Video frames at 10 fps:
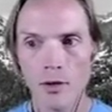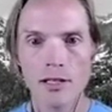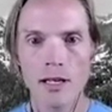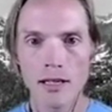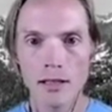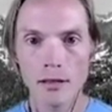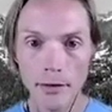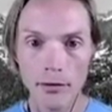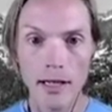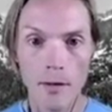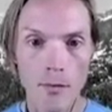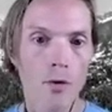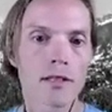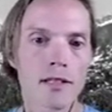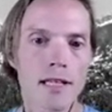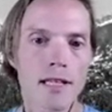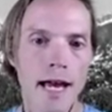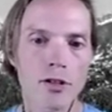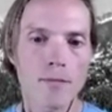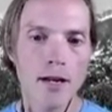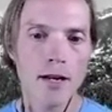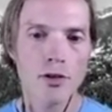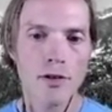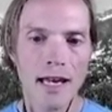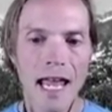delivery components to actually make sure that